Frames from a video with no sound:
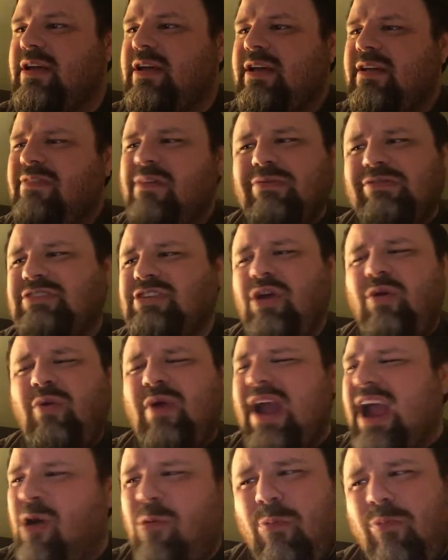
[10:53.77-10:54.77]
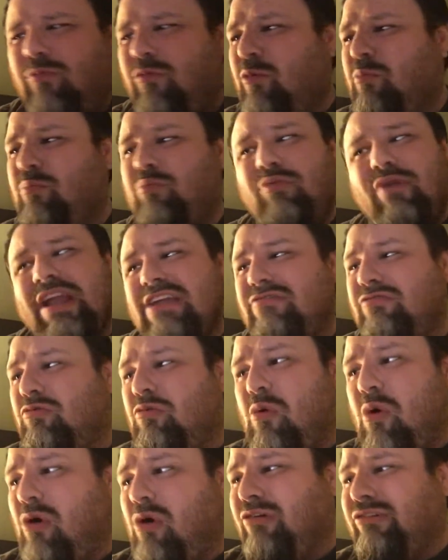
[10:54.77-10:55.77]
There's no help for brave
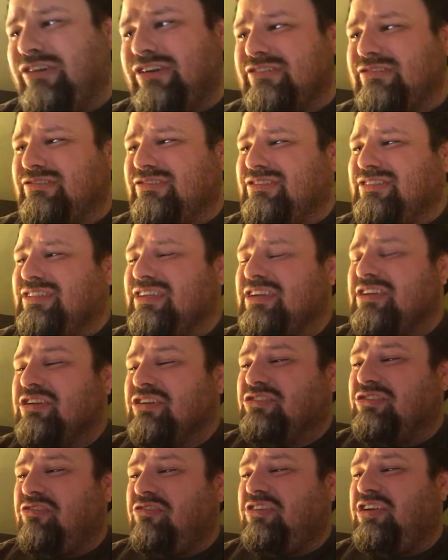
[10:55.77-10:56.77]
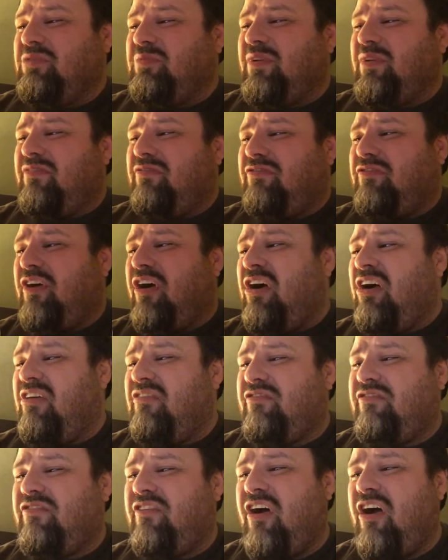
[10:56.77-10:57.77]
warriors. Gurgi went far,
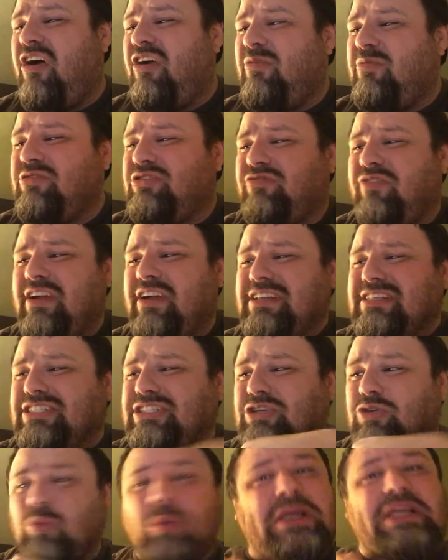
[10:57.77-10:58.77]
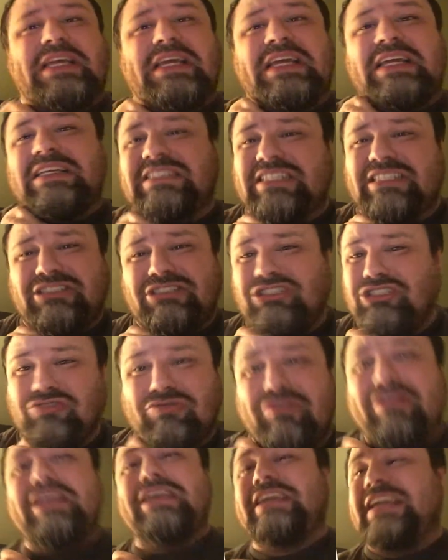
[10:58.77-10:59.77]
far, with great squeakings and
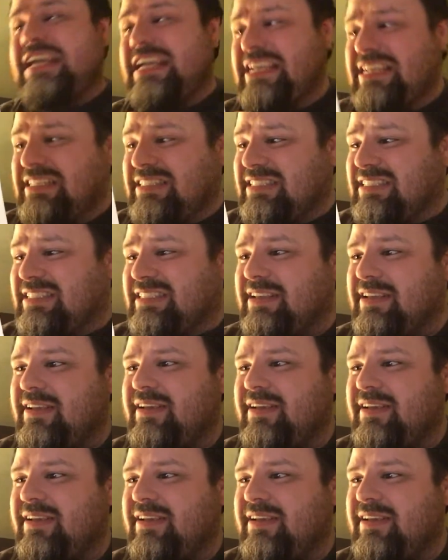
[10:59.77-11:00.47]
shriekings.